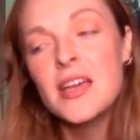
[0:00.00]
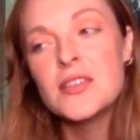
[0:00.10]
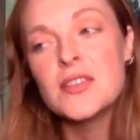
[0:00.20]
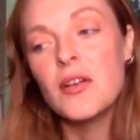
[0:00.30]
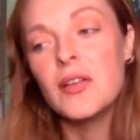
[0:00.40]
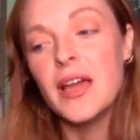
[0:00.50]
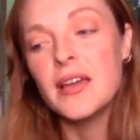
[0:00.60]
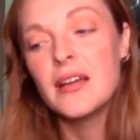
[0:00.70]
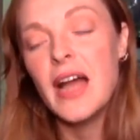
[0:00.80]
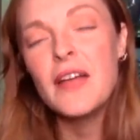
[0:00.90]
So
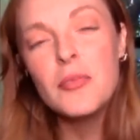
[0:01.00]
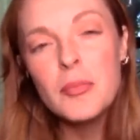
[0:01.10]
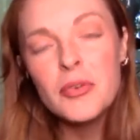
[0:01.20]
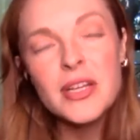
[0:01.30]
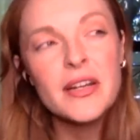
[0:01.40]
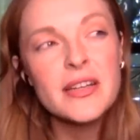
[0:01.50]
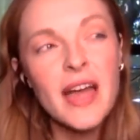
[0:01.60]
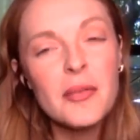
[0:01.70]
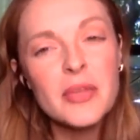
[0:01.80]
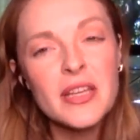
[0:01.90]
like, I remember hearing
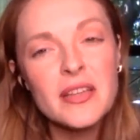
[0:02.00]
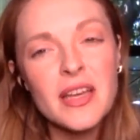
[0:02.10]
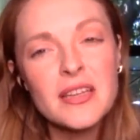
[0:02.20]
that and being like,